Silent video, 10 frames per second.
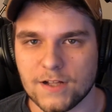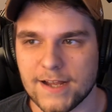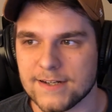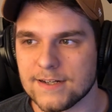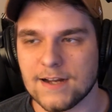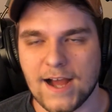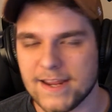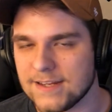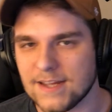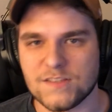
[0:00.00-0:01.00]
And
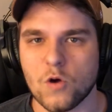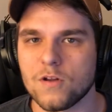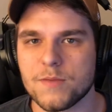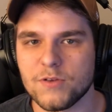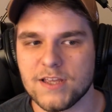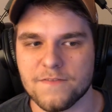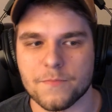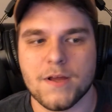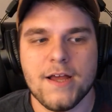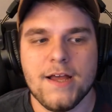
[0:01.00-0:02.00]
I totally believe him.